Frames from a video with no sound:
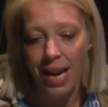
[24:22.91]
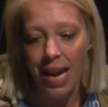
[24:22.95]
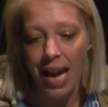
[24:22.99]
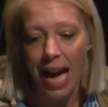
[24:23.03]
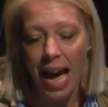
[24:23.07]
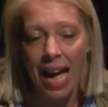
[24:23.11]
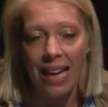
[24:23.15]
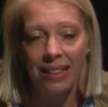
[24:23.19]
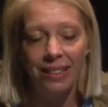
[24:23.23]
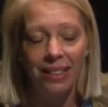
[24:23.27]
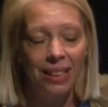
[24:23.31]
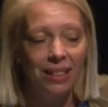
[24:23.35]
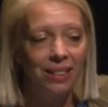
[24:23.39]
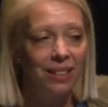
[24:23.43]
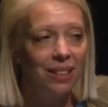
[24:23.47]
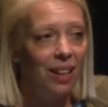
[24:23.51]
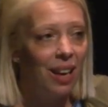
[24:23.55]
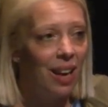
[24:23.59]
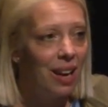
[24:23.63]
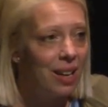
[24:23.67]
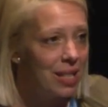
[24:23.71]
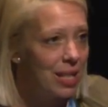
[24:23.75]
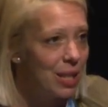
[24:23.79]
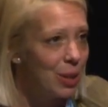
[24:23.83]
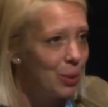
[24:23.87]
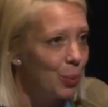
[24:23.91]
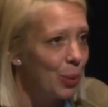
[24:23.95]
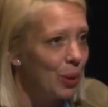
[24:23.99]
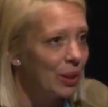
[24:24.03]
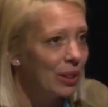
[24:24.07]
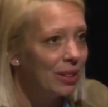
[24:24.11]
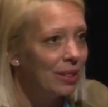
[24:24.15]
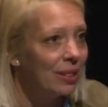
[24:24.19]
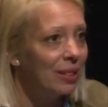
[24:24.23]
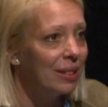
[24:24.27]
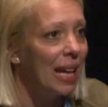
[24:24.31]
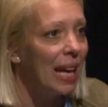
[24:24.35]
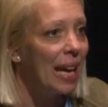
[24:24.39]
And in the last
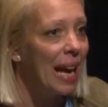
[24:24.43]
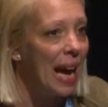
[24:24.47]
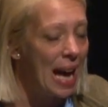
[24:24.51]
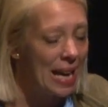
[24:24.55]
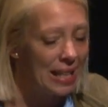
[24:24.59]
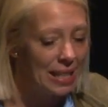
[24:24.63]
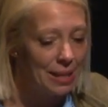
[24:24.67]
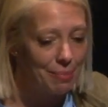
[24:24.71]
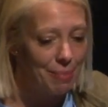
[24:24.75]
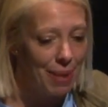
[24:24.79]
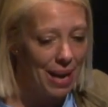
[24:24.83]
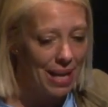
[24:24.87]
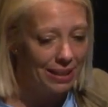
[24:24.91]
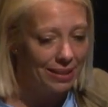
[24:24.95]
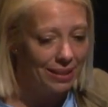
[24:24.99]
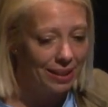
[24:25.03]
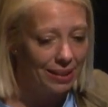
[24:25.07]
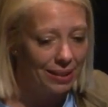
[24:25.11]
one, they animated